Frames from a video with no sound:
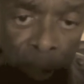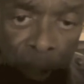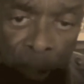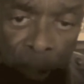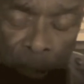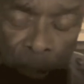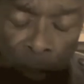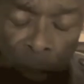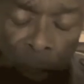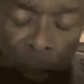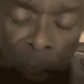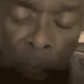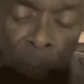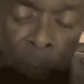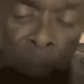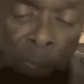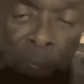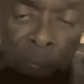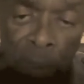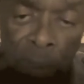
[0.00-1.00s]
of a
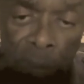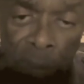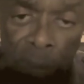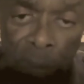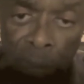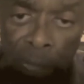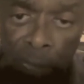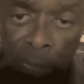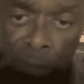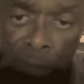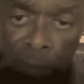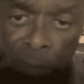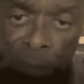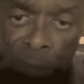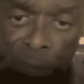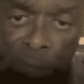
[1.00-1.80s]
minister that